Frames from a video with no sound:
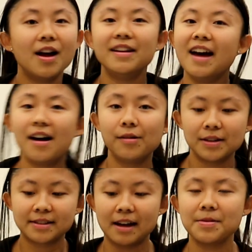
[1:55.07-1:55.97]
And now
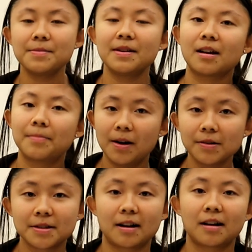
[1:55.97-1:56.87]
it's time to make our
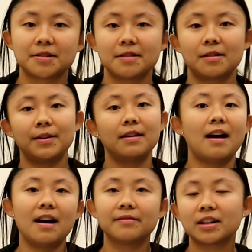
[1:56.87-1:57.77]
poster so that we can
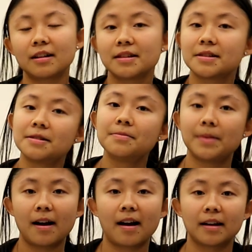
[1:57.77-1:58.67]
advertise to
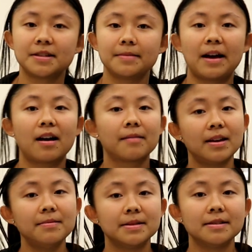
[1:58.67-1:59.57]
parents about our
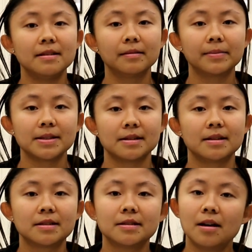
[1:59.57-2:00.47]
babysitting
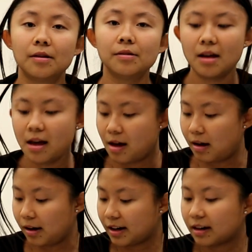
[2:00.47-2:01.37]
business. So
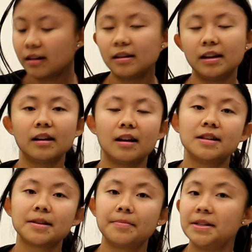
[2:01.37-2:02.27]
all you're going to need
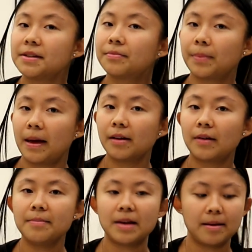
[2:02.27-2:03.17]
is a piece of blank
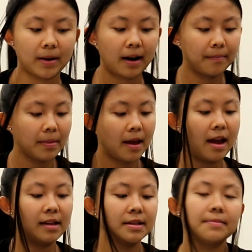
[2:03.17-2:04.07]
white paper
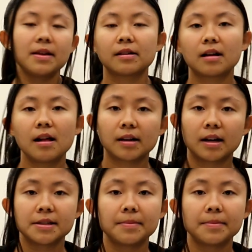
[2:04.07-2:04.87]
and some other coloring